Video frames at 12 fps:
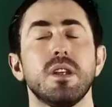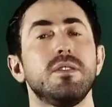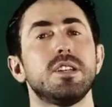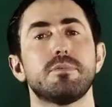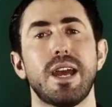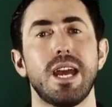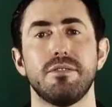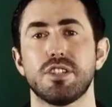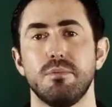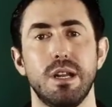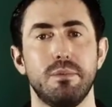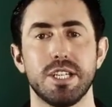This may have
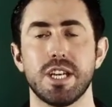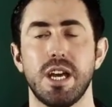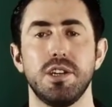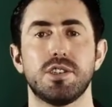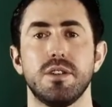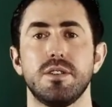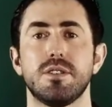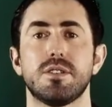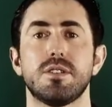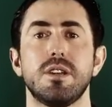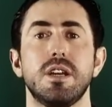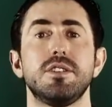some
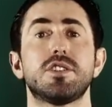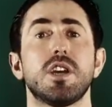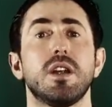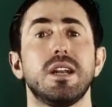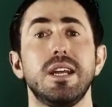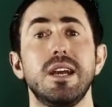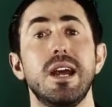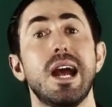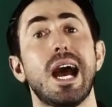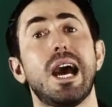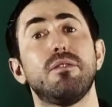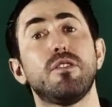limitations, and certainly
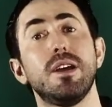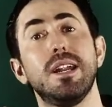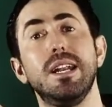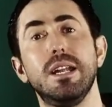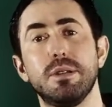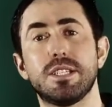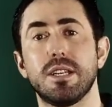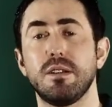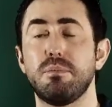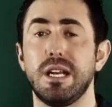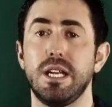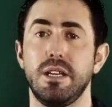have limiting
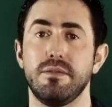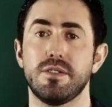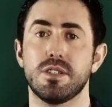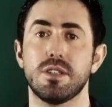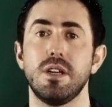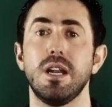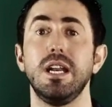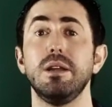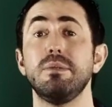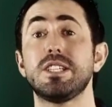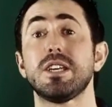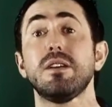beliefs,
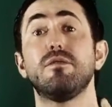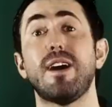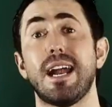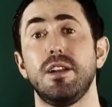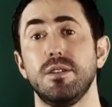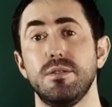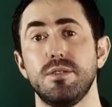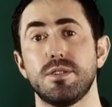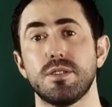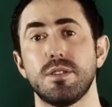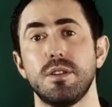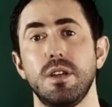limiting
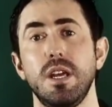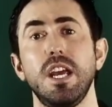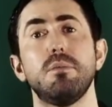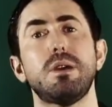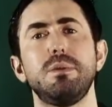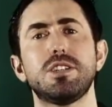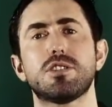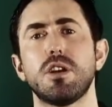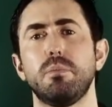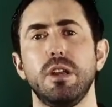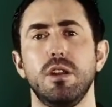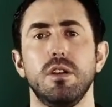values. It may be
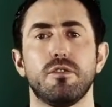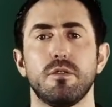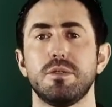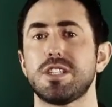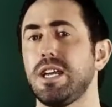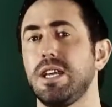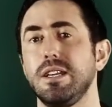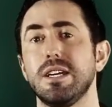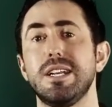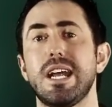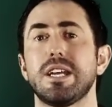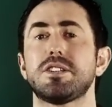stopping you from taking the
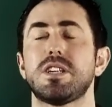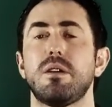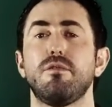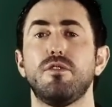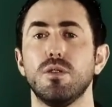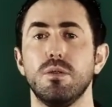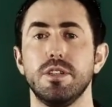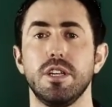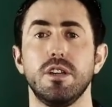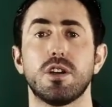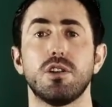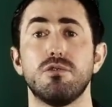next step forward
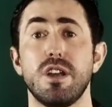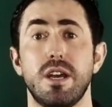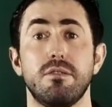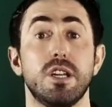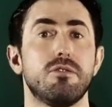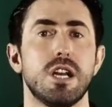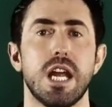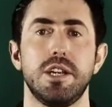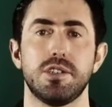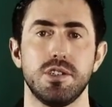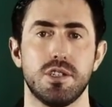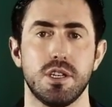in a career, in a
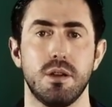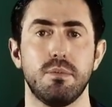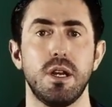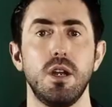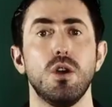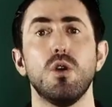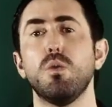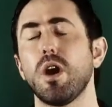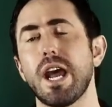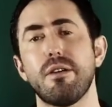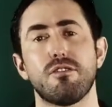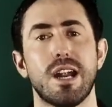relationship, or
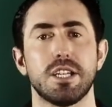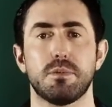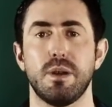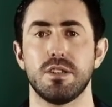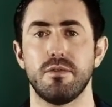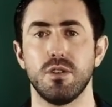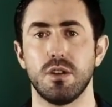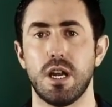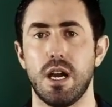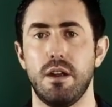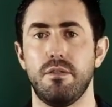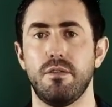whatever aspect of your
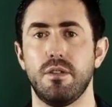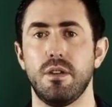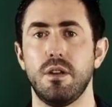life.